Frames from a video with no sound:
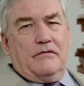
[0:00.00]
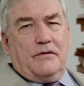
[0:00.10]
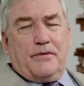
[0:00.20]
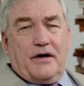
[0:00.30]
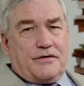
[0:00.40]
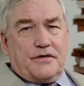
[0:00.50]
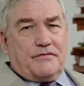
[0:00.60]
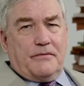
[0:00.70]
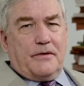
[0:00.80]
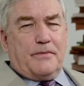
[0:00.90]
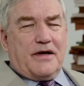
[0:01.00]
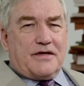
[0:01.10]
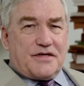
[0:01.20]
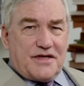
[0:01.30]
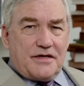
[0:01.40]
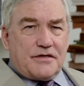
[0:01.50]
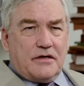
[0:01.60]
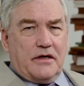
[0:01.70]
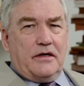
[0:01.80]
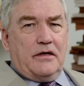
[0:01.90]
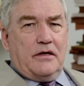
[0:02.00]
departures from it, but essentially